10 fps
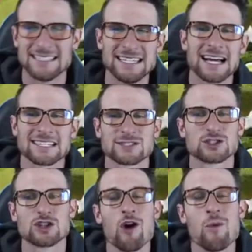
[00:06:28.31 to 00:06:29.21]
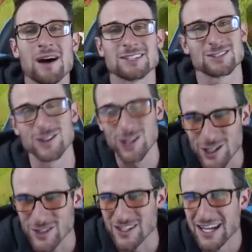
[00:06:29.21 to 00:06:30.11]
He got so much
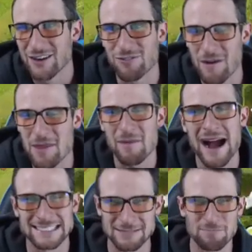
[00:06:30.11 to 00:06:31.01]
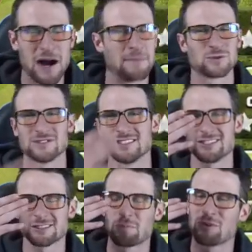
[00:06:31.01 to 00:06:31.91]
loot from the mines and pumps, which is
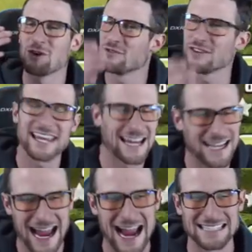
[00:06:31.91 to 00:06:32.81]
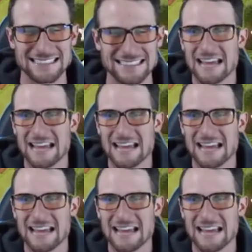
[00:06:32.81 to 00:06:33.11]
just proof again, guys,